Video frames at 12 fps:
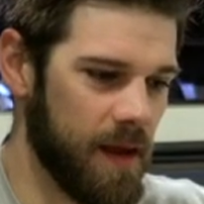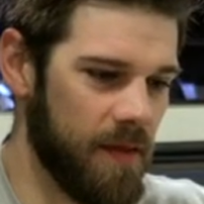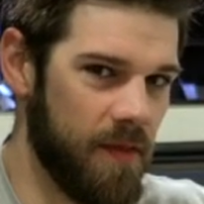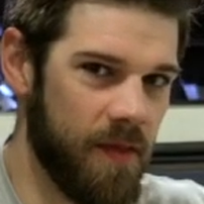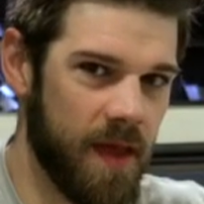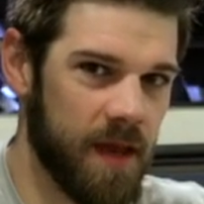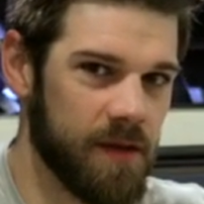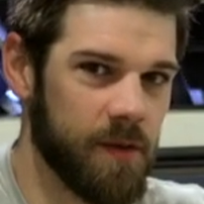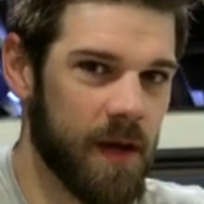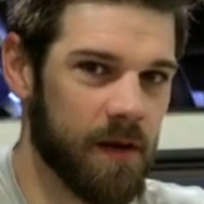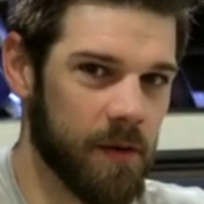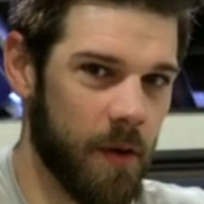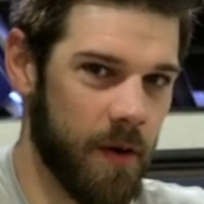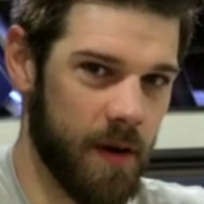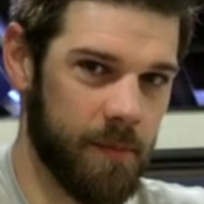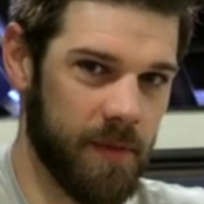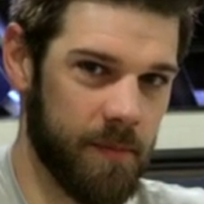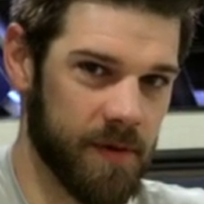then you got to load it
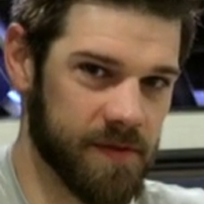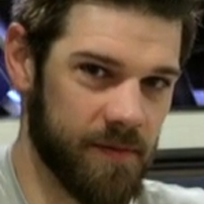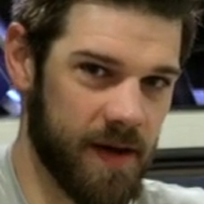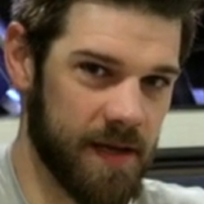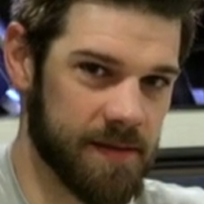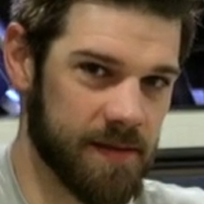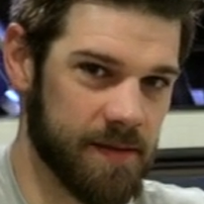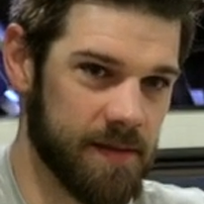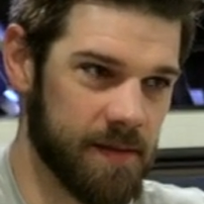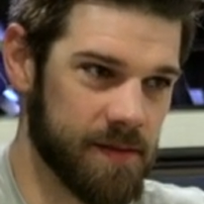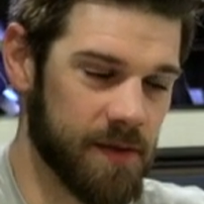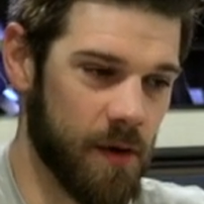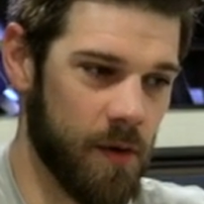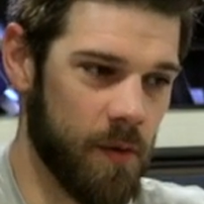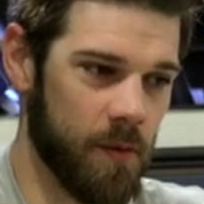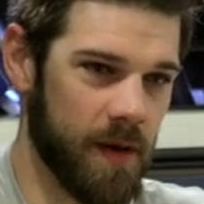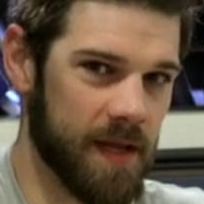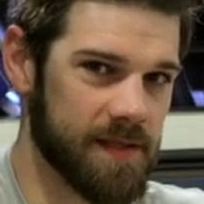up with a bunch of ice. So